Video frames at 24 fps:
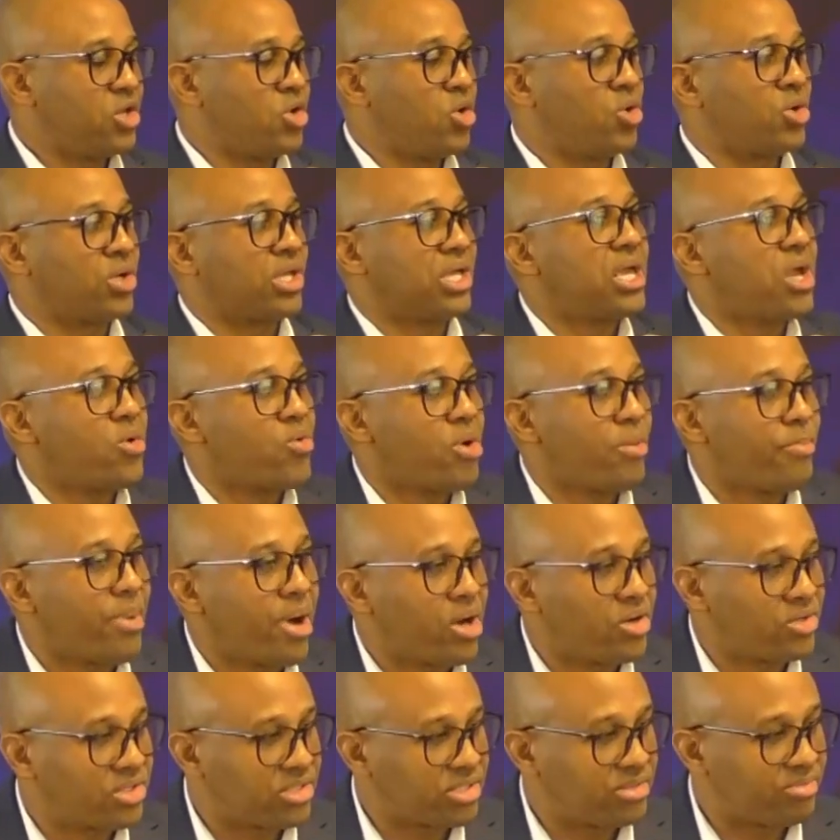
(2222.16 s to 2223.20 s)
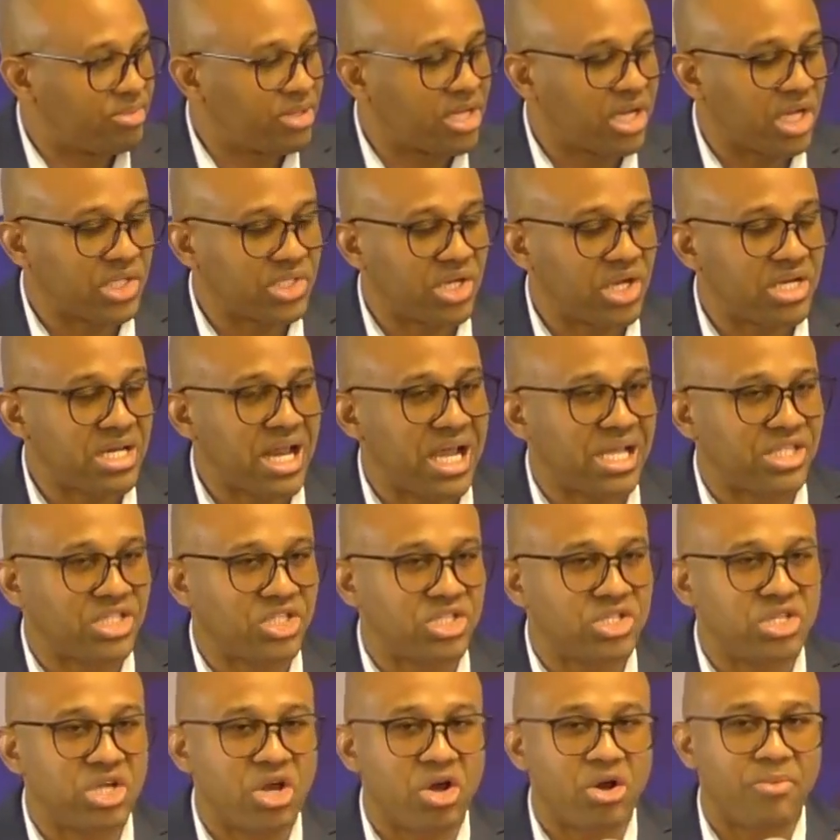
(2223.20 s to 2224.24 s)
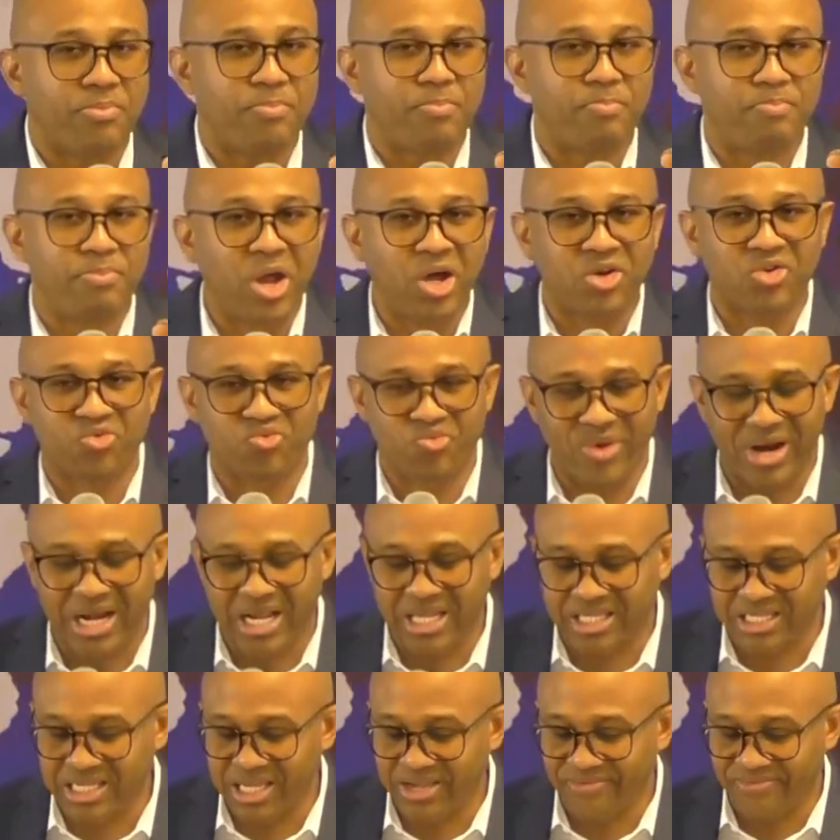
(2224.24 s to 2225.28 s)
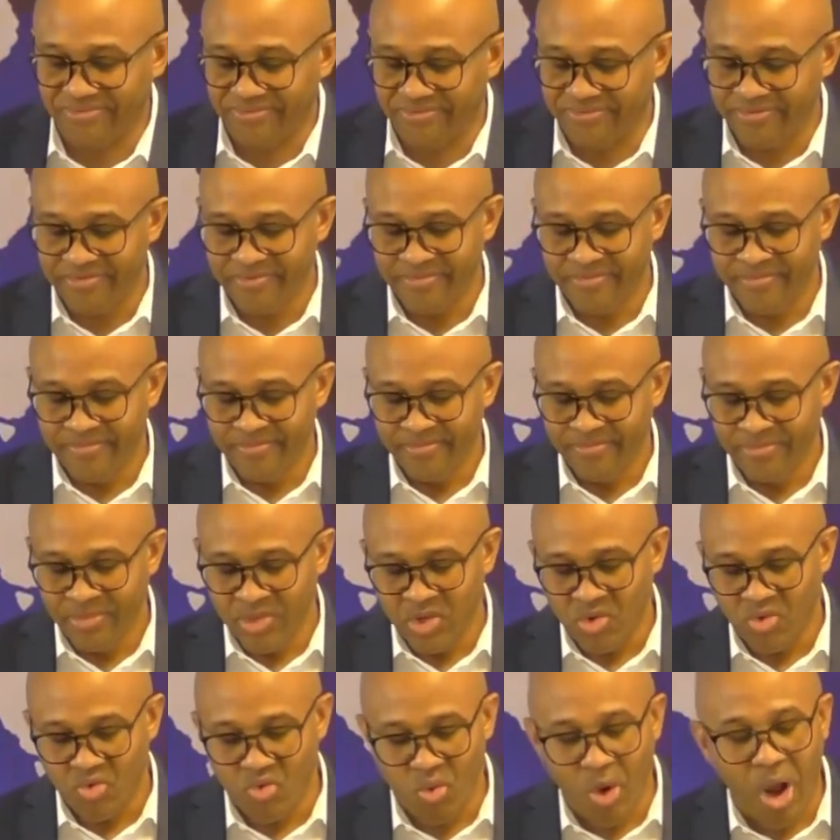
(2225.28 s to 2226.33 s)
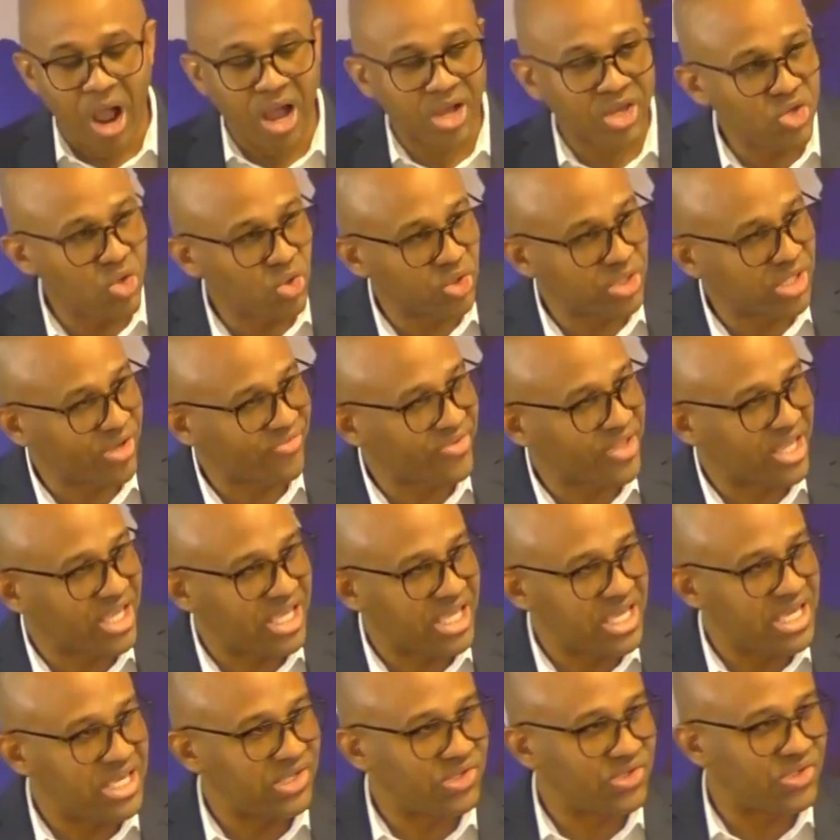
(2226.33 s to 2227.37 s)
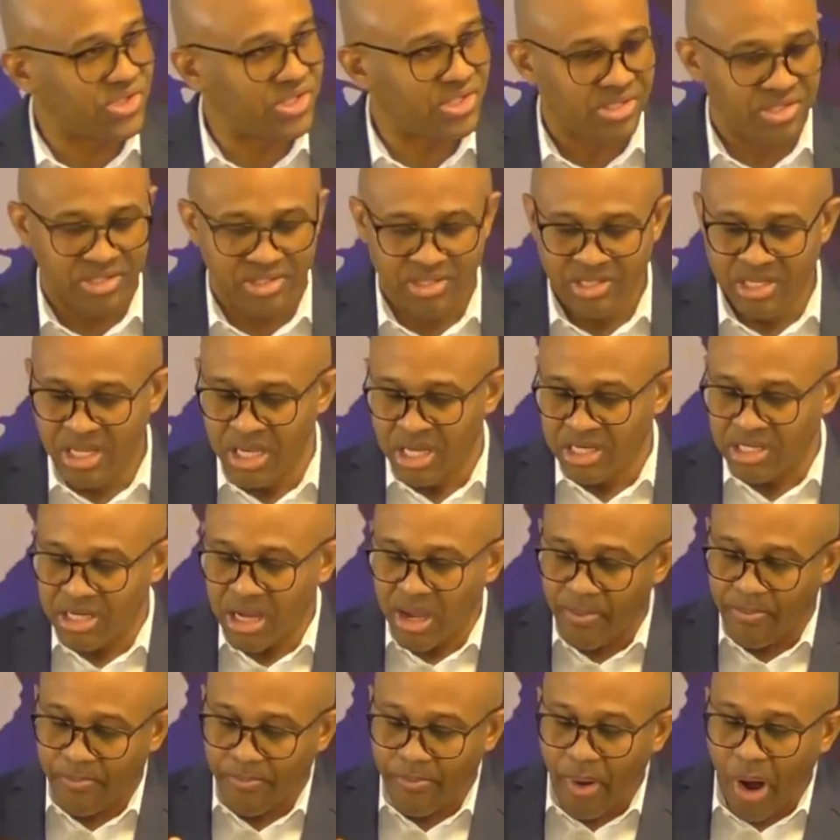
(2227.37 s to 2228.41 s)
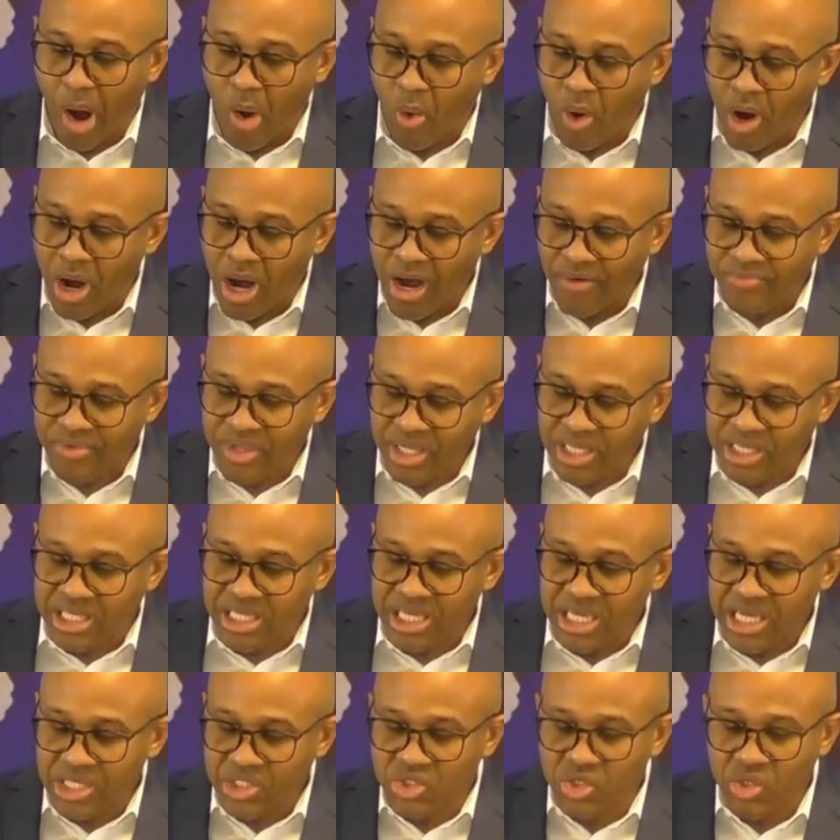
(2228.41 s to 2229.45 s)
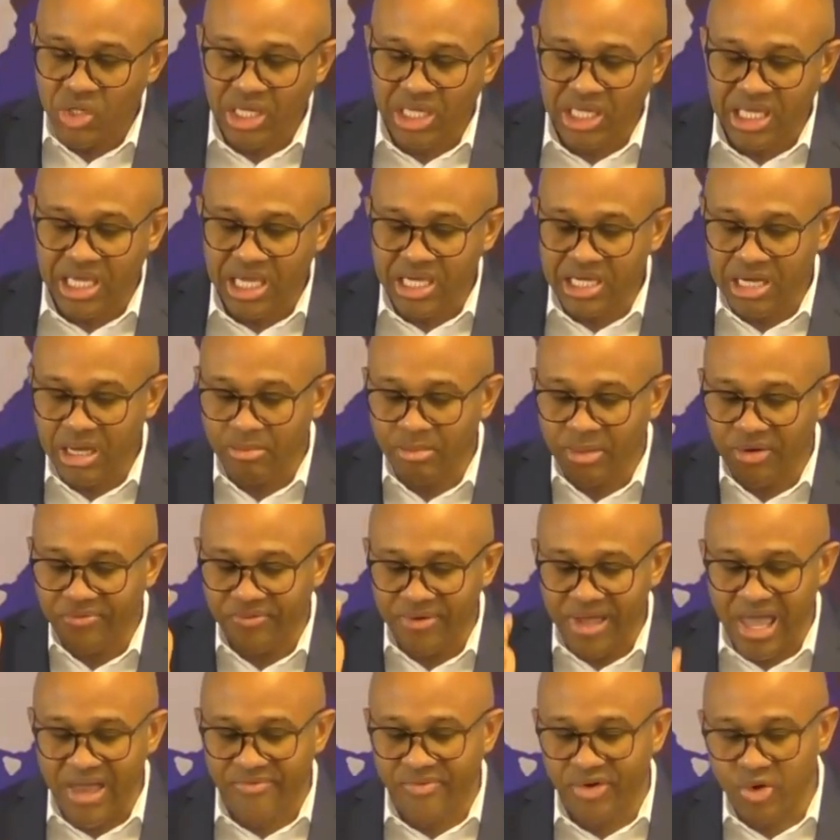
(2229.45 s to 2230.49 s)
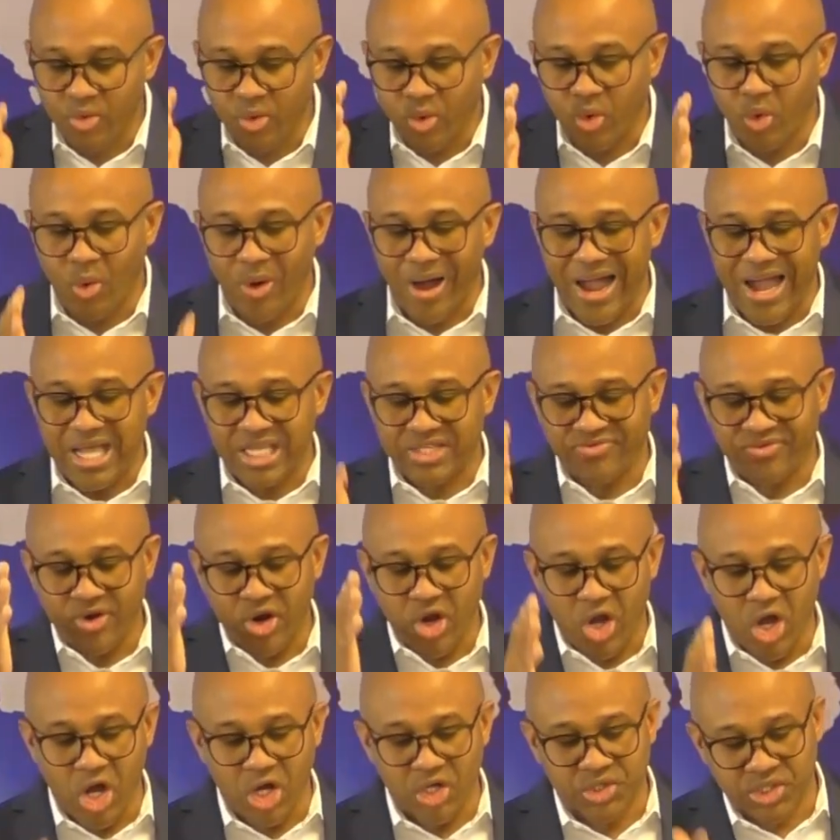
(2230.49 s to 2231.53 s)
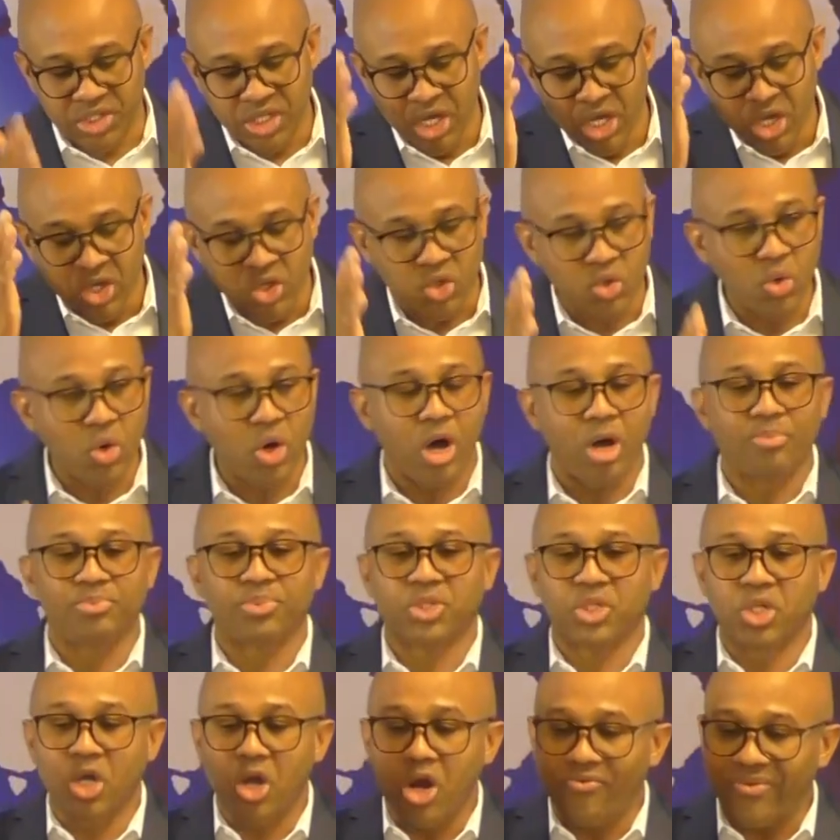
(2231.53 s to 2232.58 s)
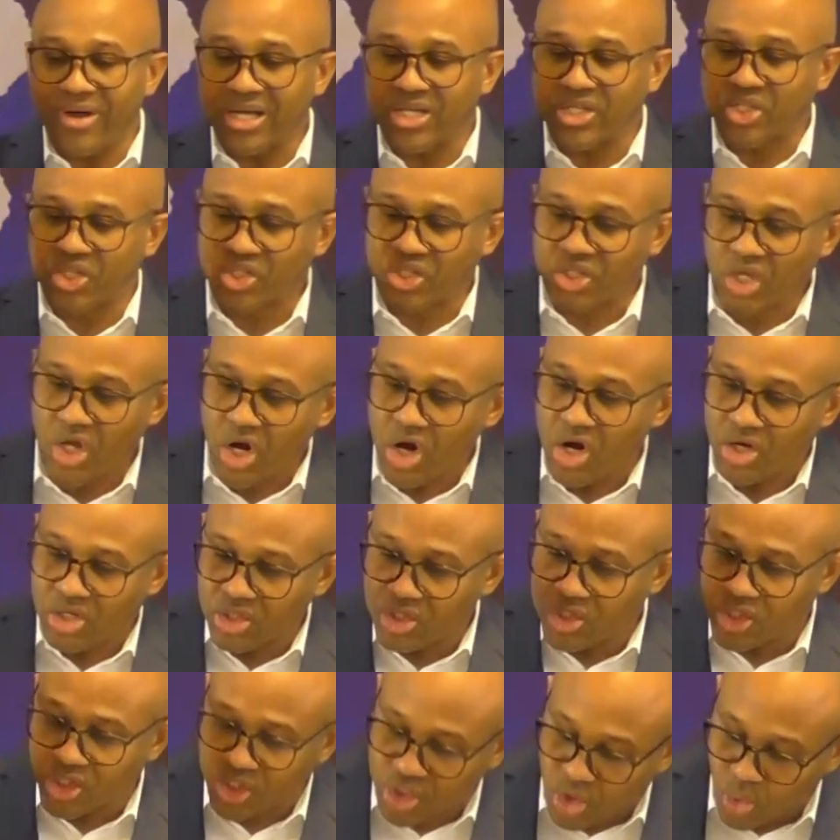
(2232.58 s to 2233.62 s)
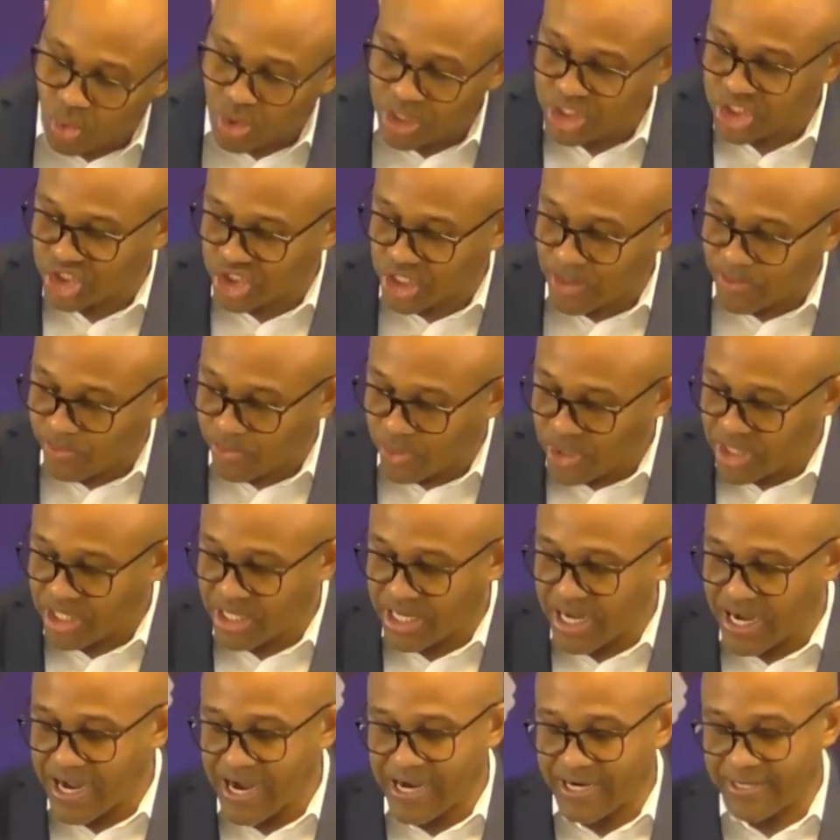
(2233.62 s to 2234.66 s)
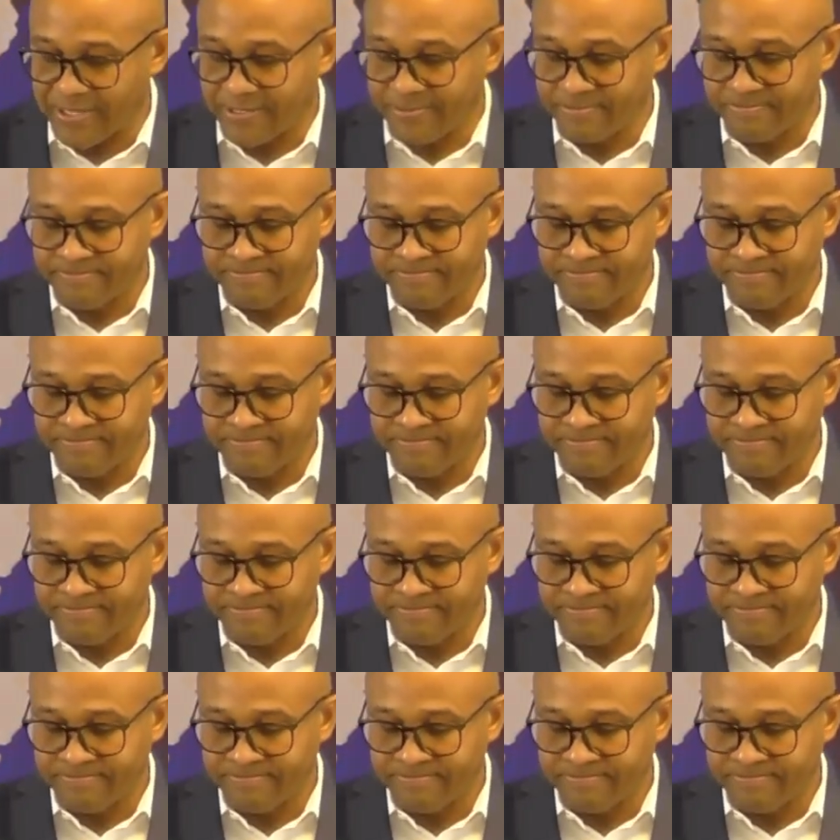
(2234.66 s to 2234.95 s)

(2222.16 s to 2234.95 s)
don't care about because you're not your blood relative. Wrong use of the keys. The power of the keys to the kingdom of heaven requires for us to observe a certain stewardship with God.